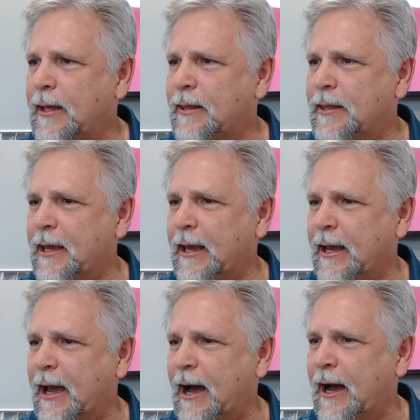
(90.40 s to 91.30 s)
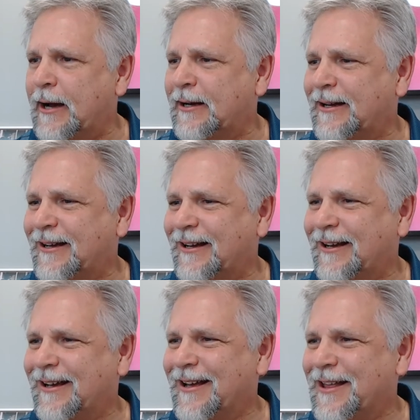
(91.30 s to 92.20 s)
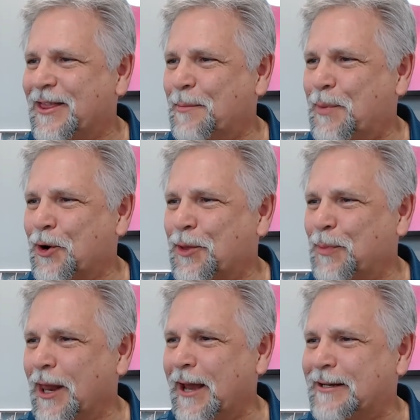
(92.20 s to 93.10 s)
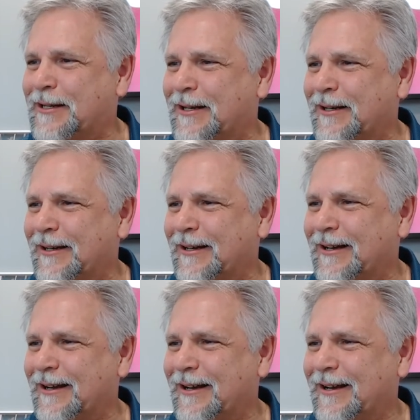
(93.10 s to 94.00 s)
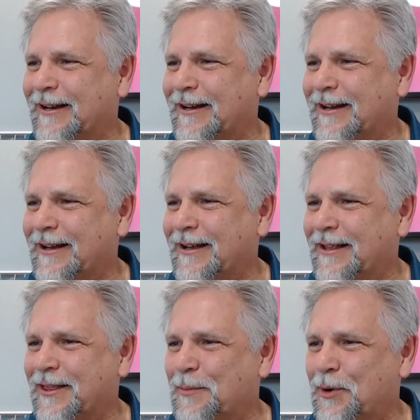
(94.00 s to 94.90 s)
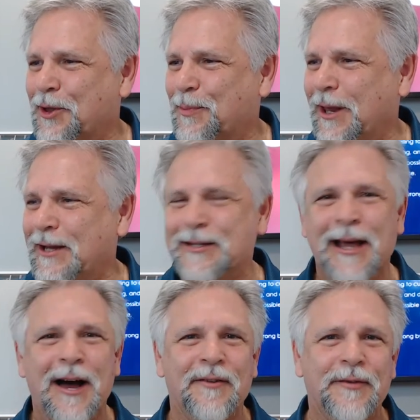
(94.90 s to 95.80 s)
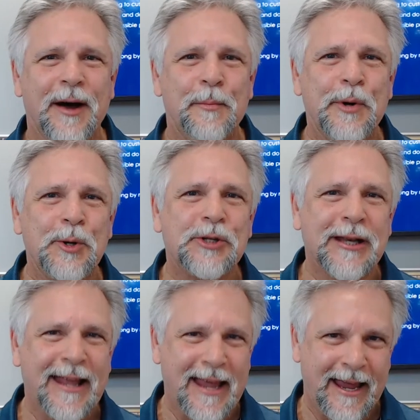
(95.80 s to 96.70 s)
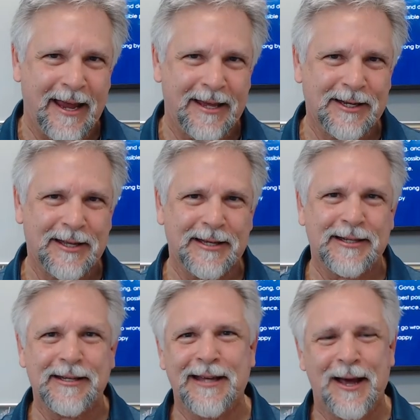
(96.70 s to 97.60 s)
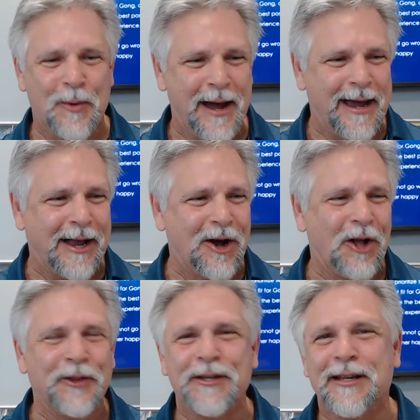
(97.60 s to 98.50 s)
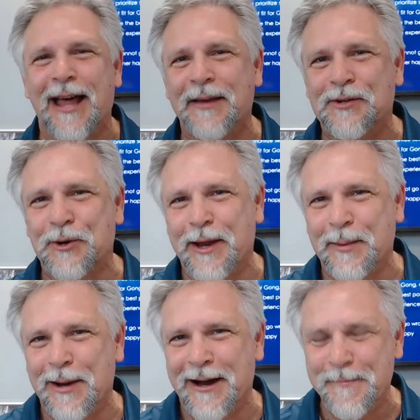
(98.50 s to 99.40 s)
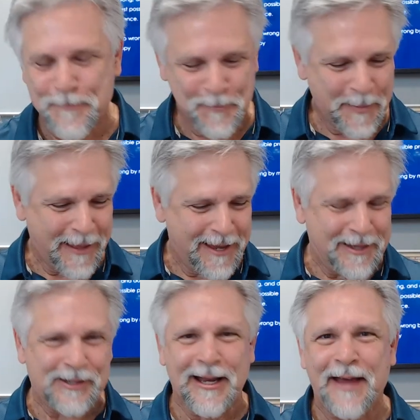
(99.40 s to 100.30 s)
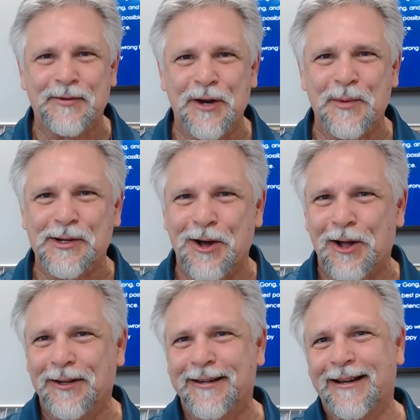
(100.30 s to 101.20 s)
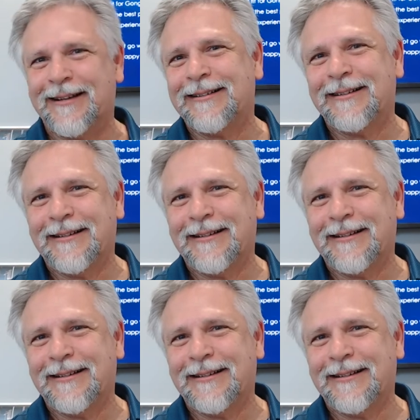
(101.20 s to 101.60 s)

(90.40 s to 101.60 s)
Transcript: the uh, the birthplace. The birthplace of uh, Bruce Lee. This is uh, why I called this live stream. Uh, this live stream is called, uh,